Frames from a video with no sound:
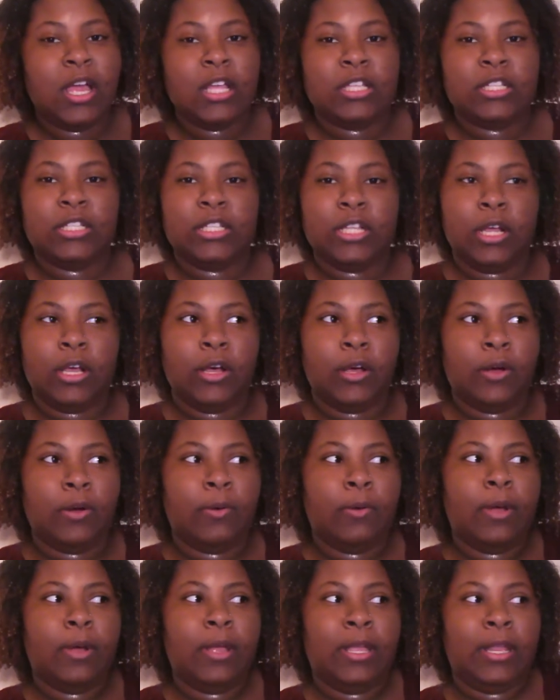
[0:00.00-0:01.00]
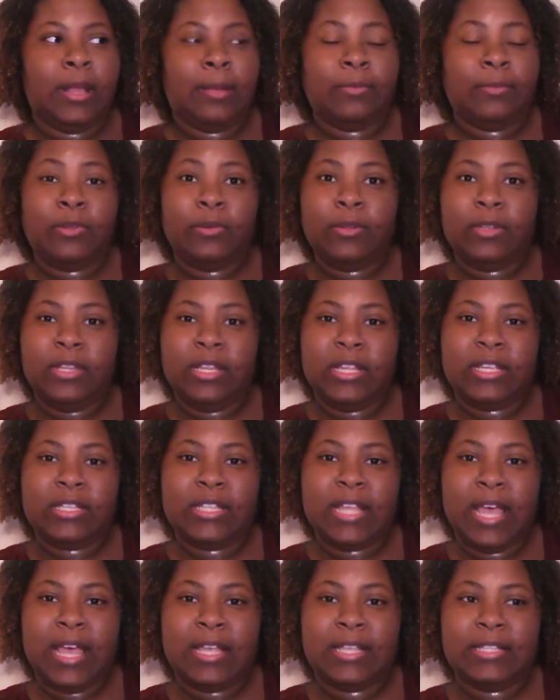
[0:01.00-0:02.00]
So, and I'm doing
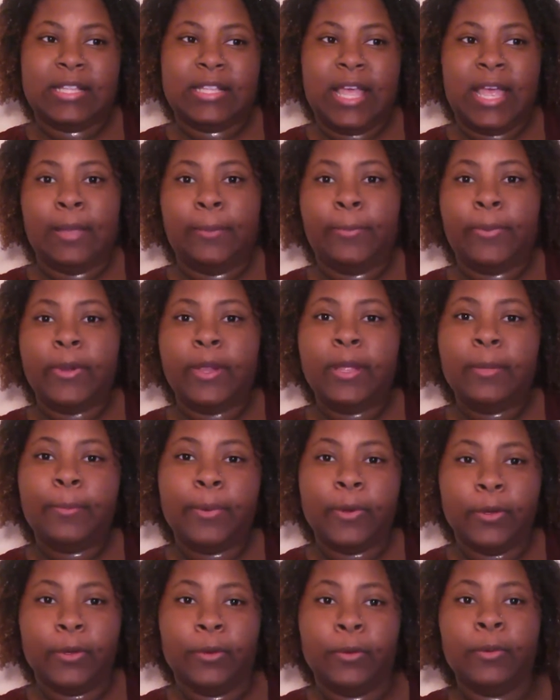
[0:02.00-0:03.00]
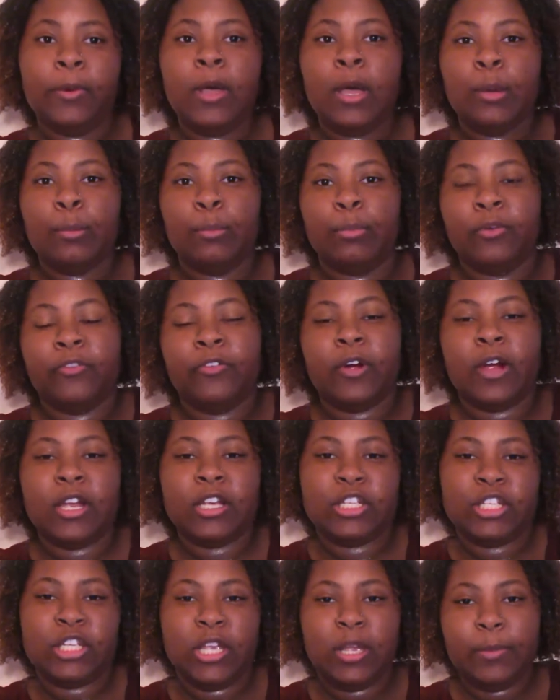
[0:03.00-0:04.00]
this as a pre-poo before
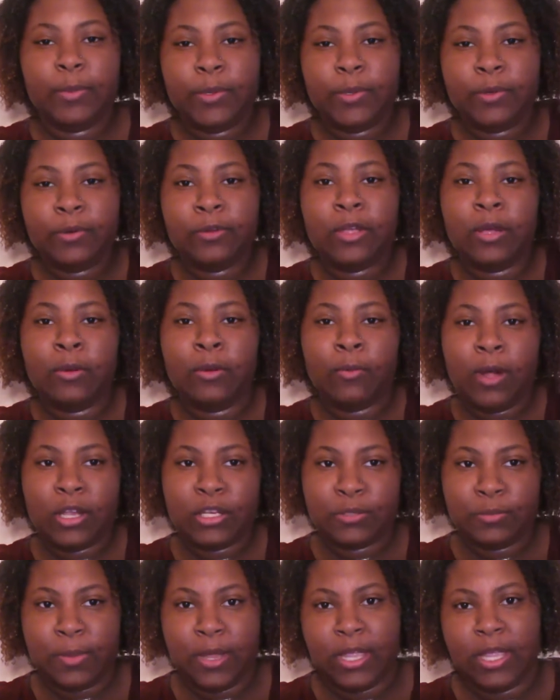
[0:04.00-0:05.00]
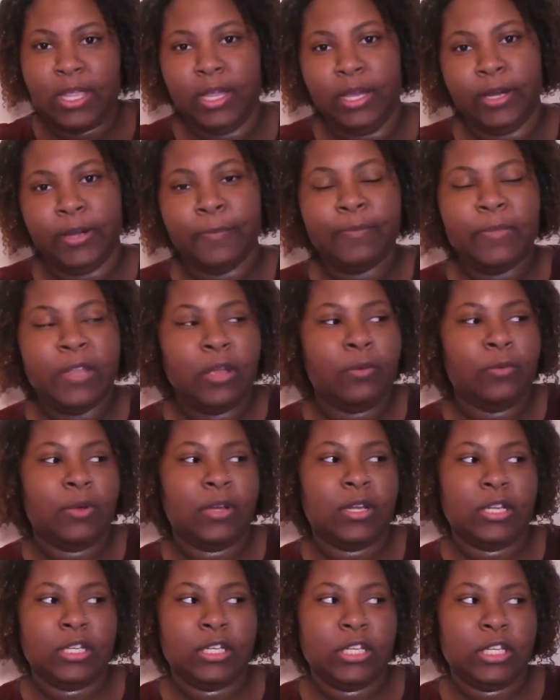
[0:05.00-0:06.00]
I shampoo and wash my hair
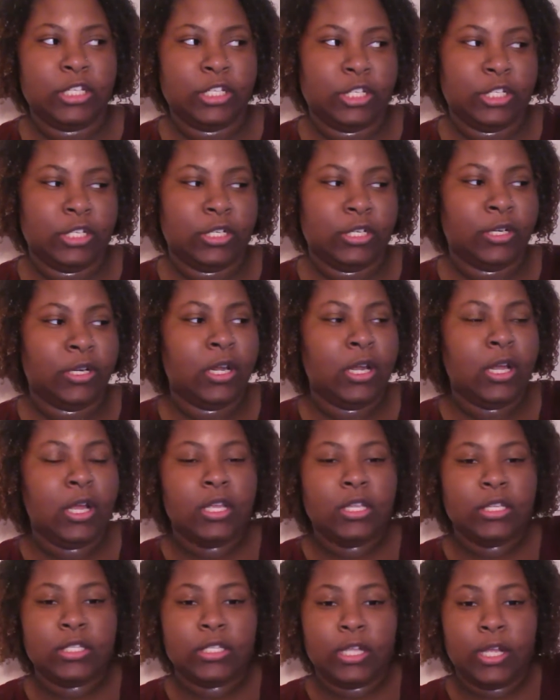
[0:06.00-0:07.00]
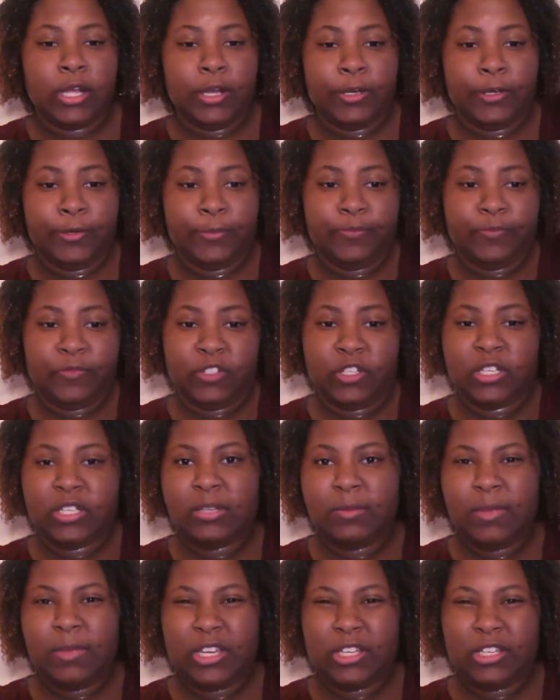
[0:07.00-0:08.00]
with conditioner. So,
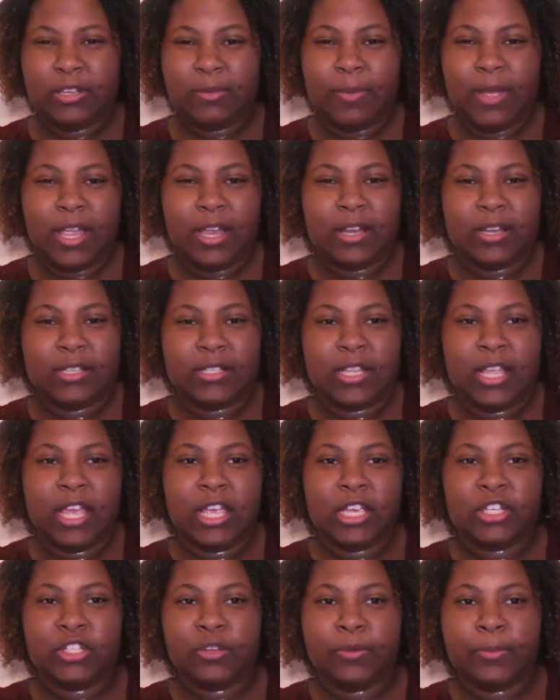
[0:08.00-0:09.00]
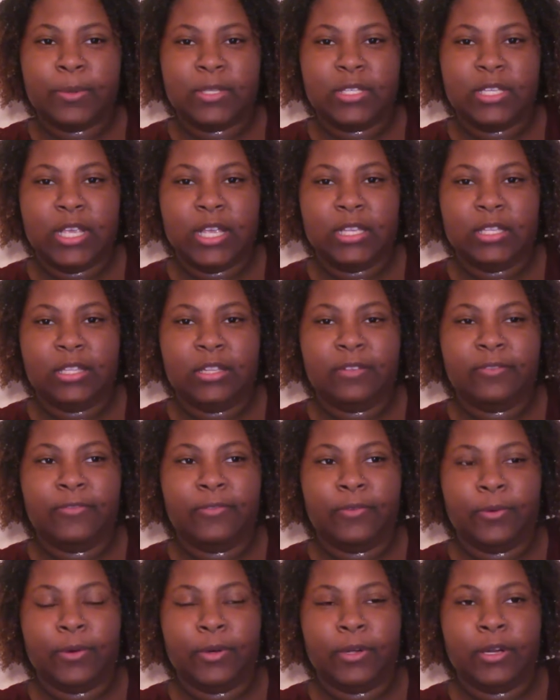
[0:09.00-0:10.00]
just to make sure my hair is extra protected
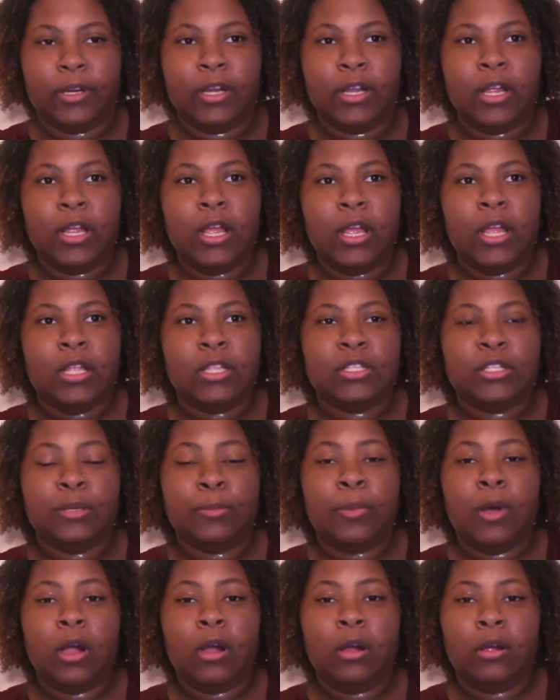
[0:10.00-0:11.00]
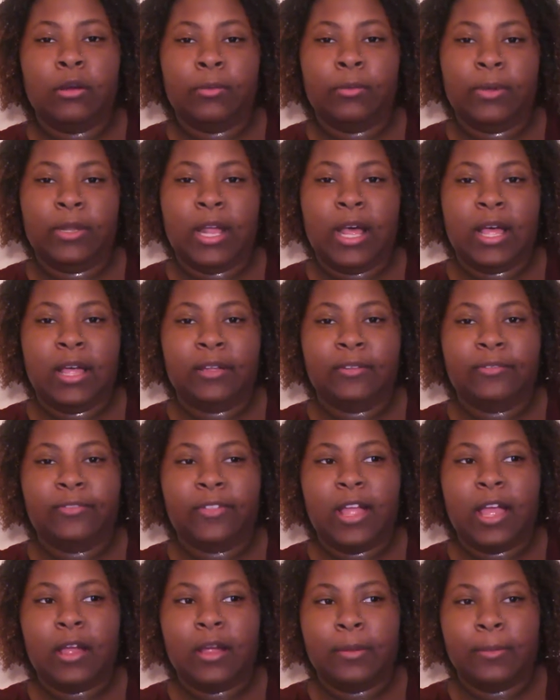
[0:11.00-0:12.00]
for tomorrow when I
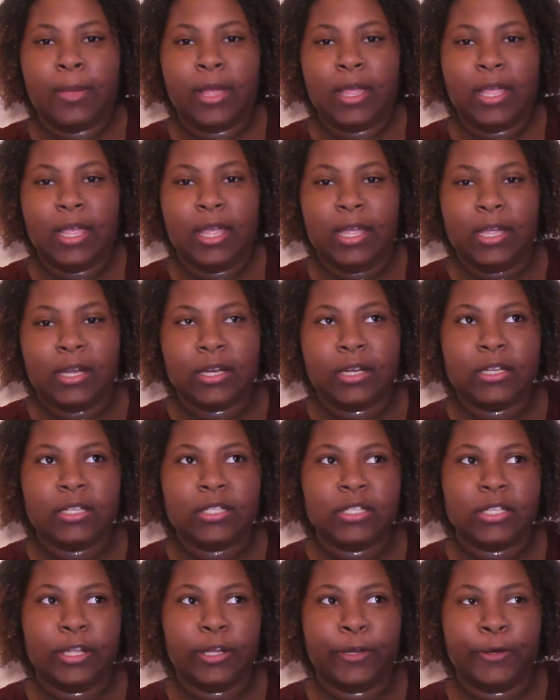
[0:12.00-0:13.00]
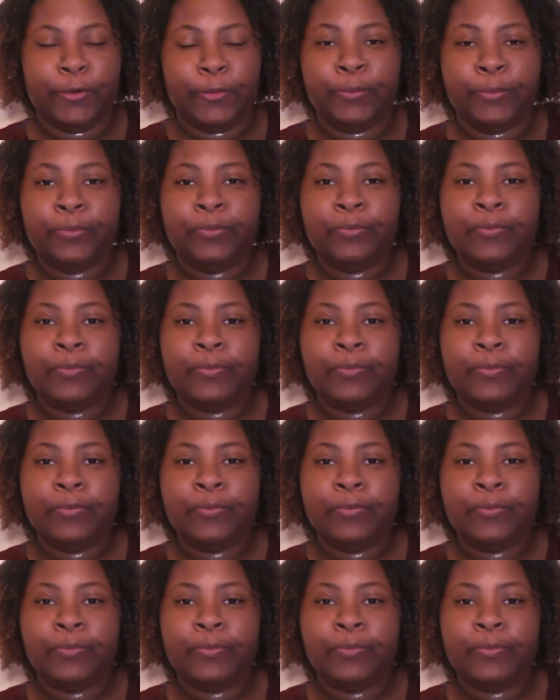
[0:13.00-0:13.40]
flat iron my hair. So,